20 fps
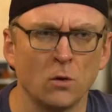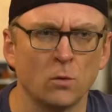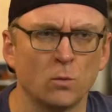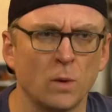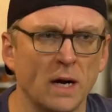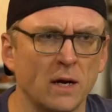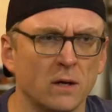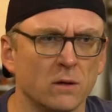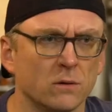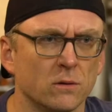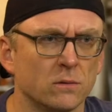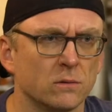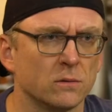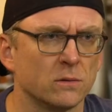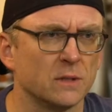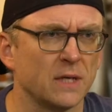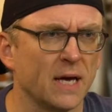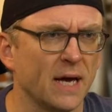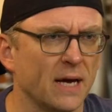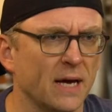Oh, wow.
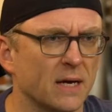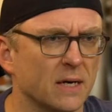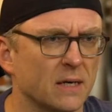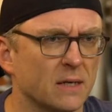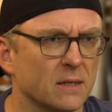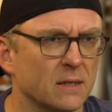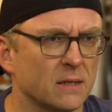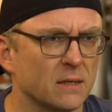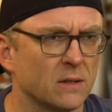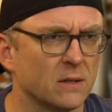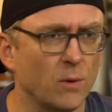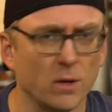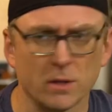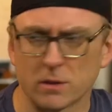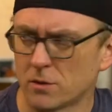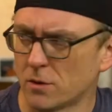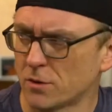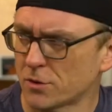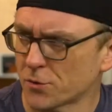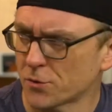Yeah. What?
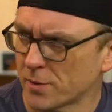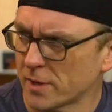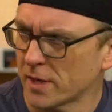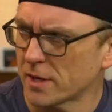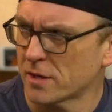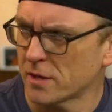Those are really